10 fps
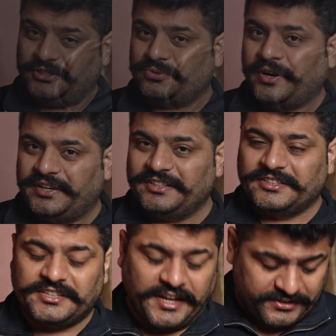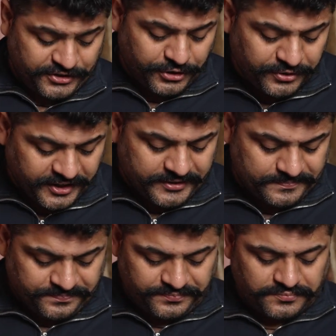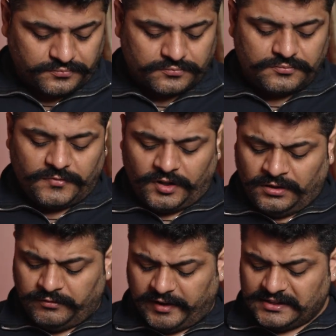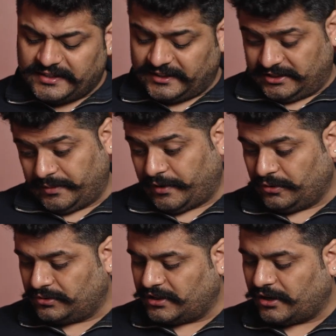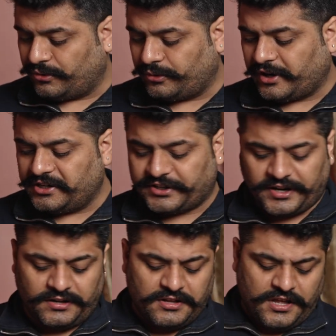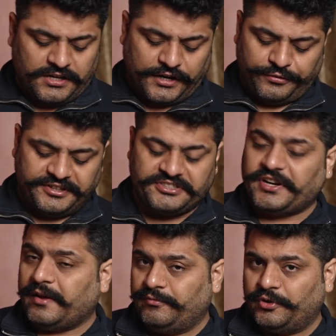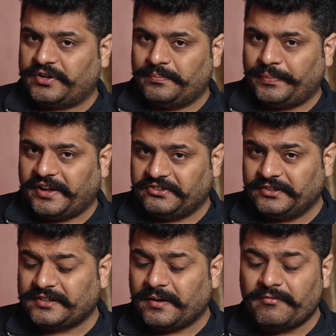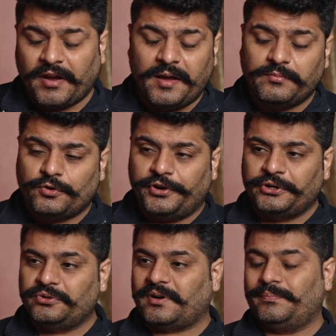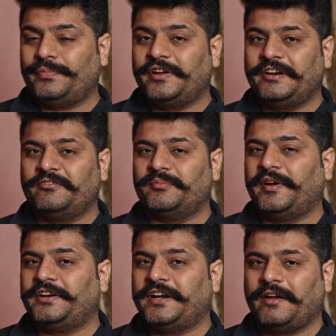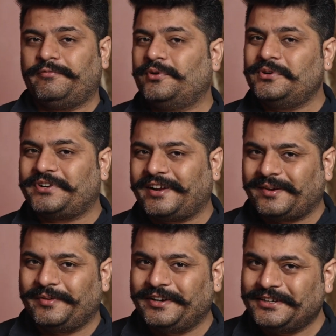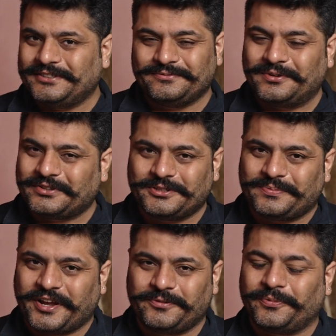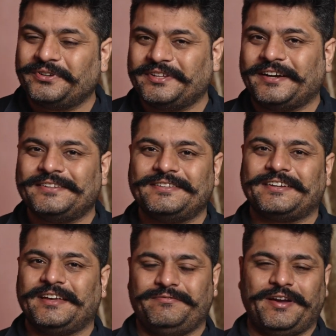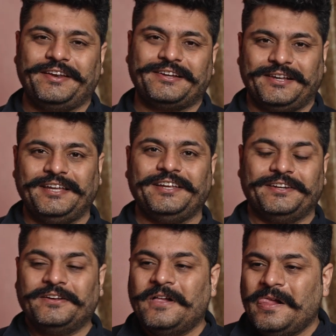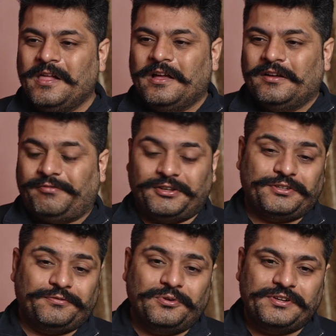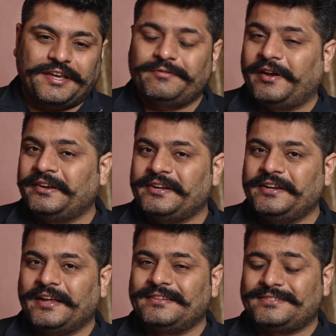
is quite decently executed. Well, that's about the Aurora Ultra. Now it's time for comparison. I'm going to compare it with my default recommendation for this price point, that is the K-Fine Clean. First of all, K-Fine Clean has